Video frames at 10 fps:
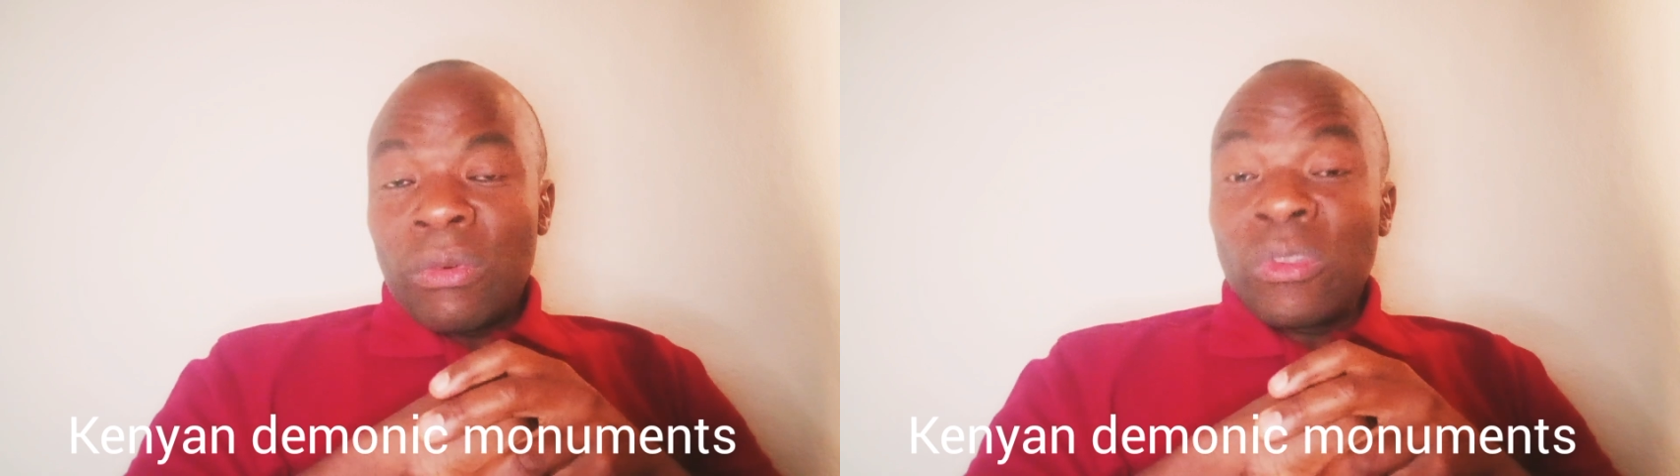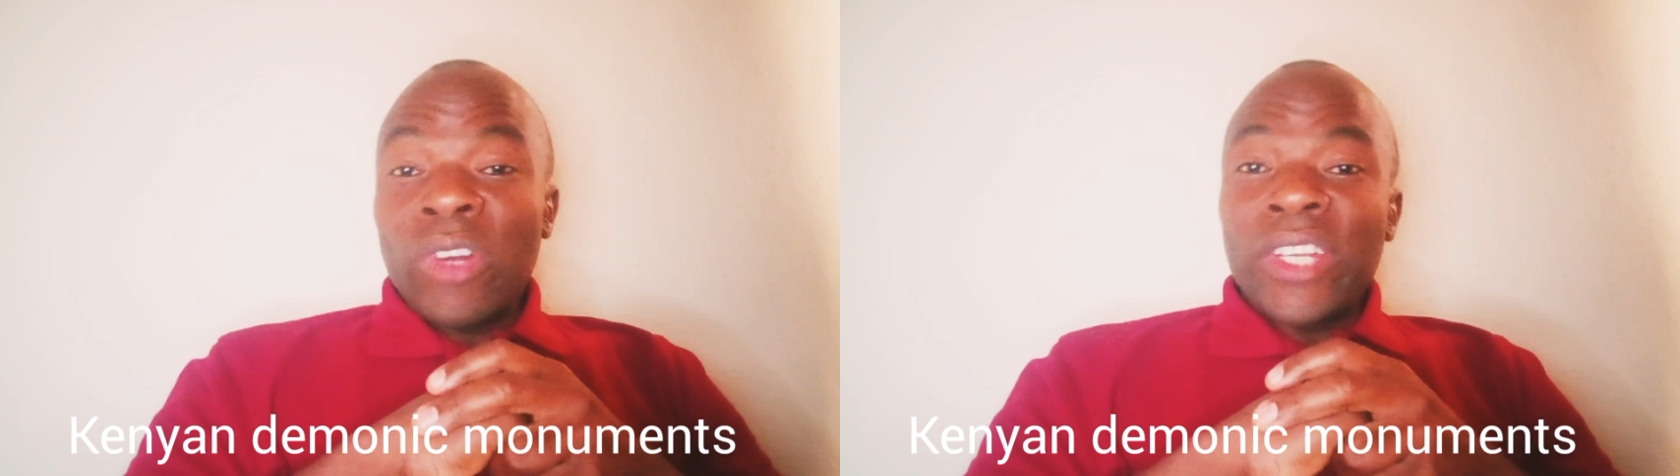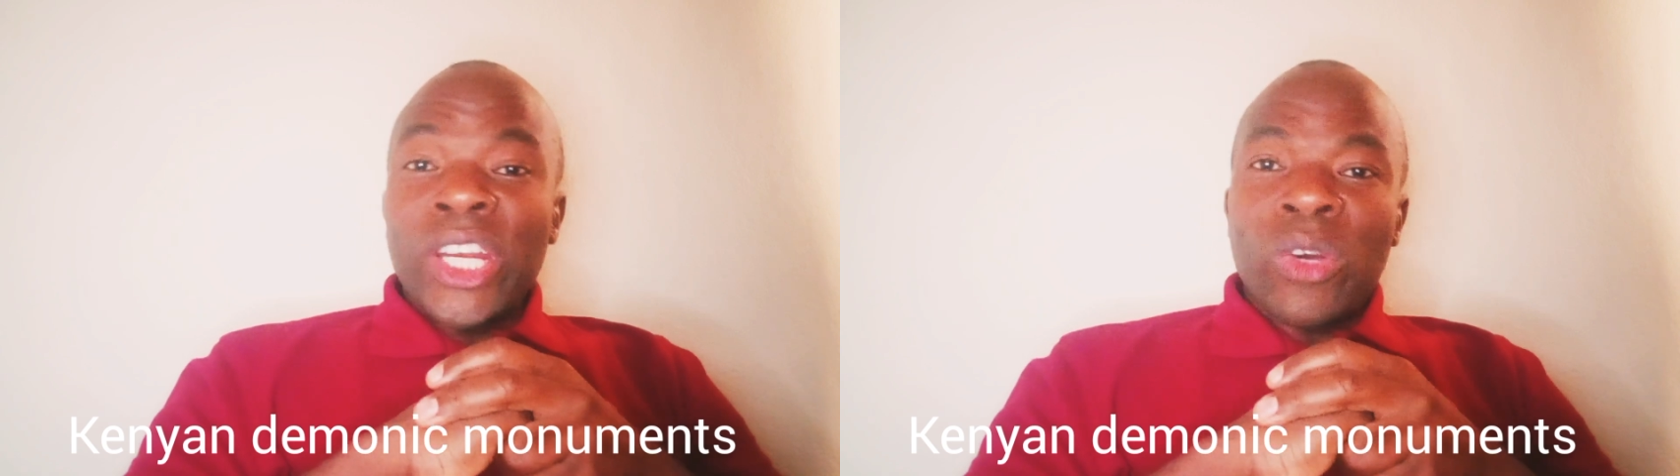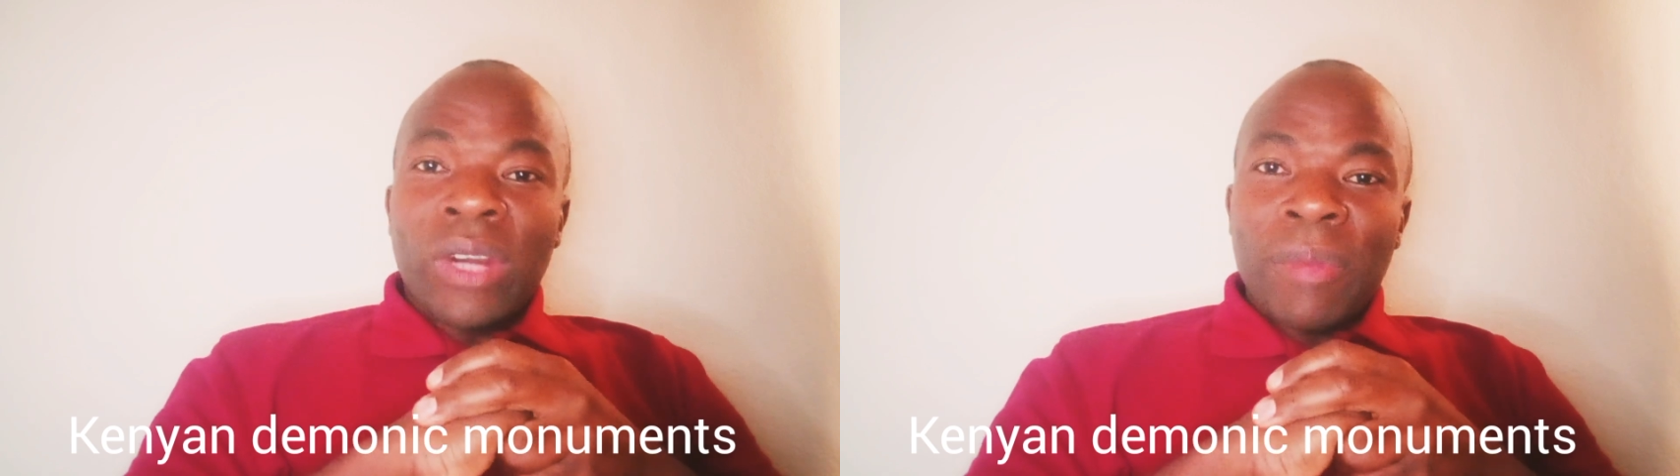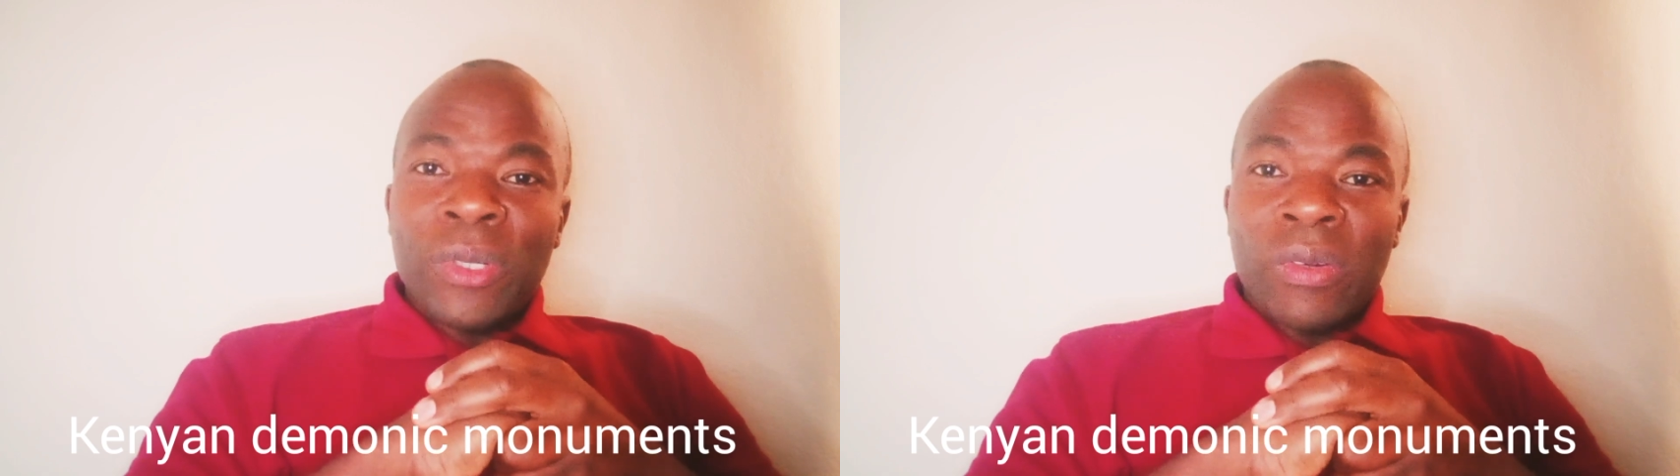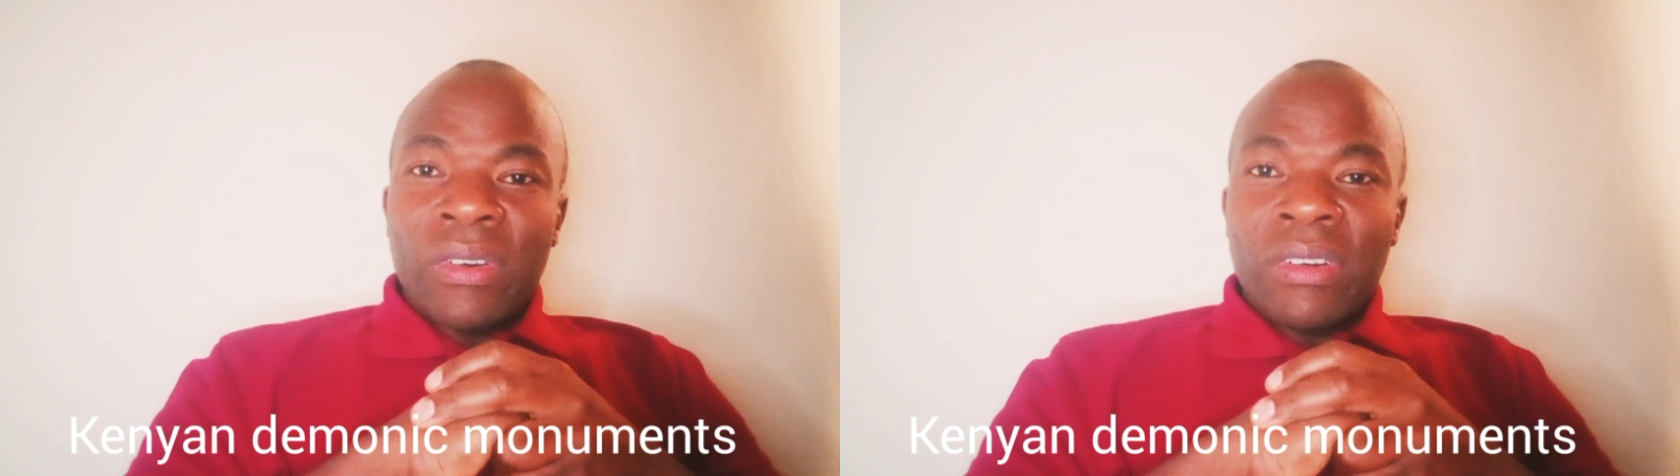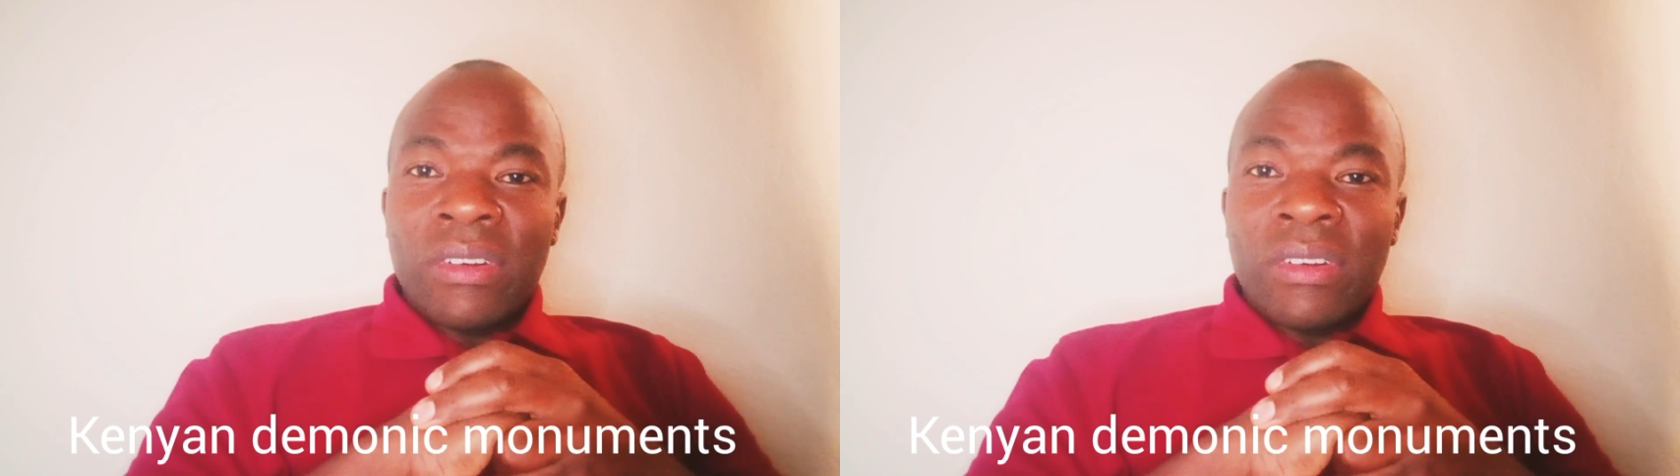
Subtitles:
without any corruption.